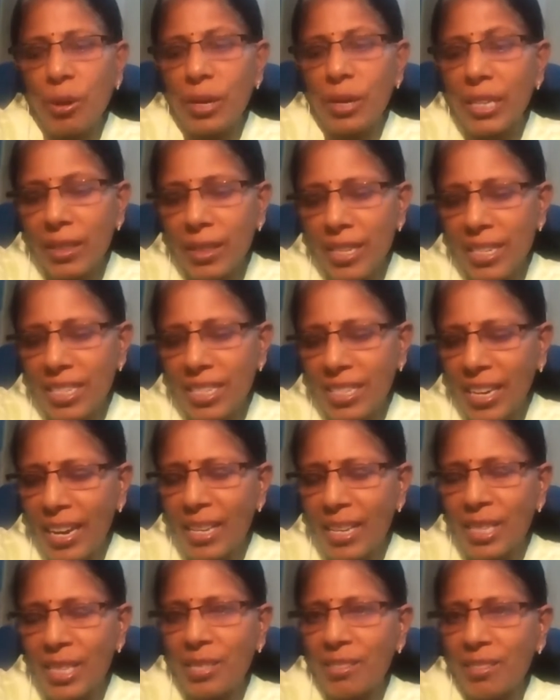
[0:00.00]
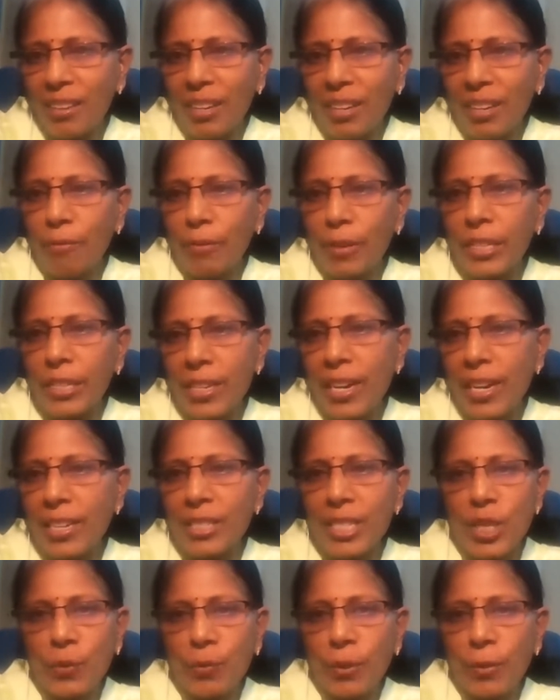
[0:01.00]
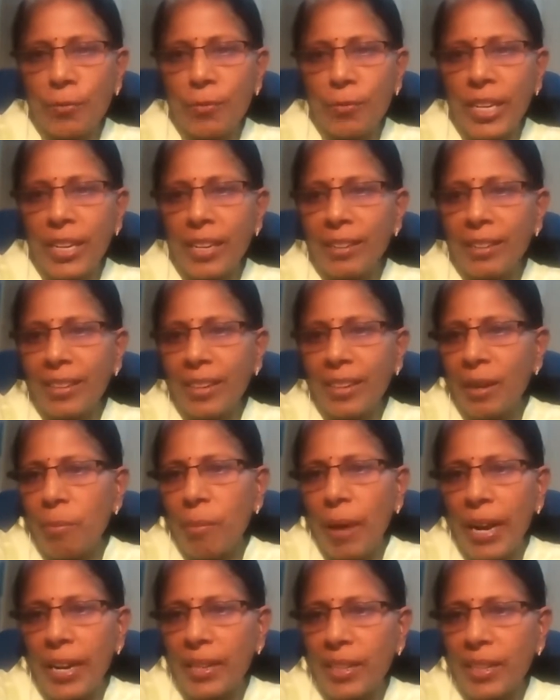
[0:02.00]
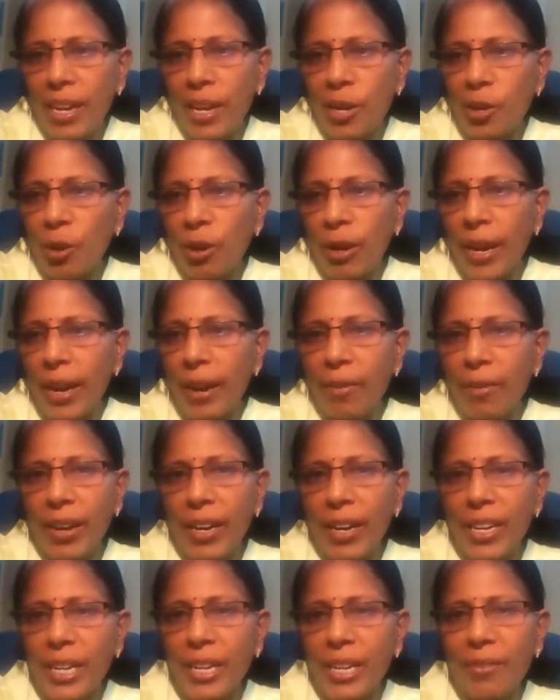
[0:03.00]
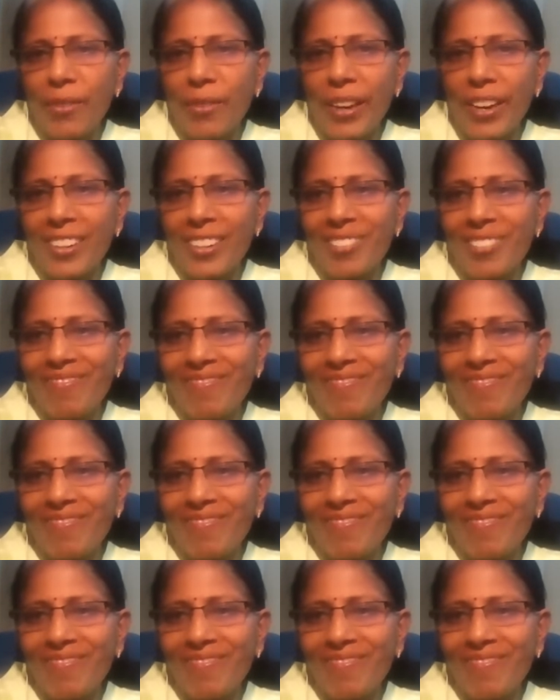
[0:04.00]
So in this case, if intellect is 15, the mind can go haywire anywhere.